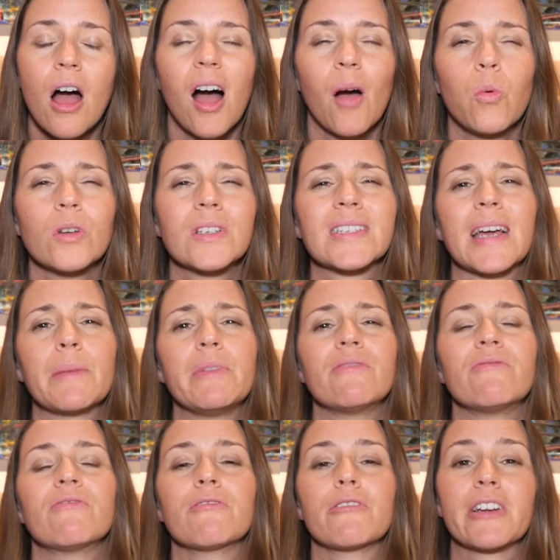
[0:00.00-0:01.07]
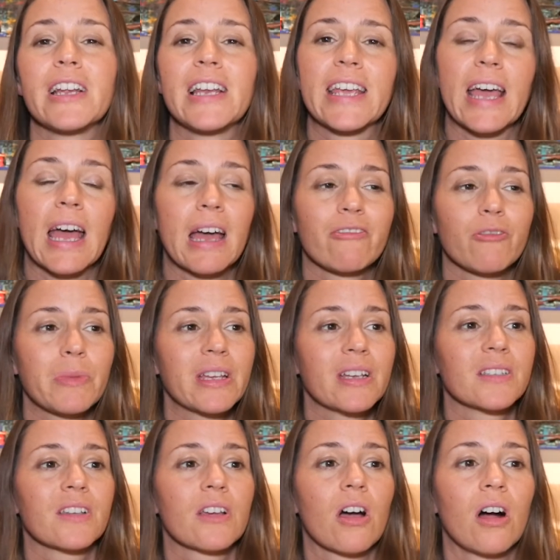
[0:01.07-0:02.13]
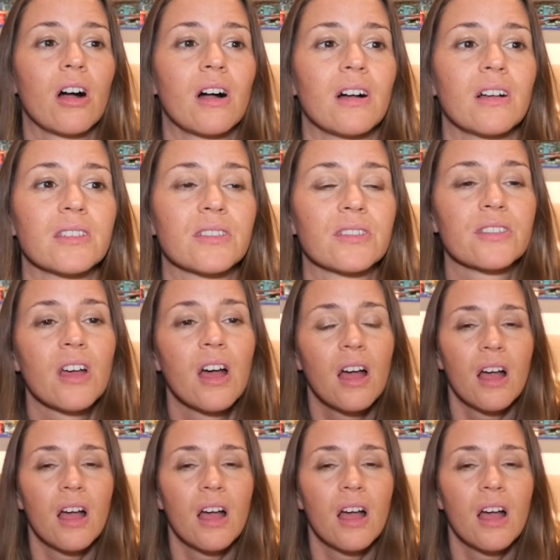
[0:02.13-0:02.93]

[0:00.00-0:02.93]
I would say be really careful, because cars,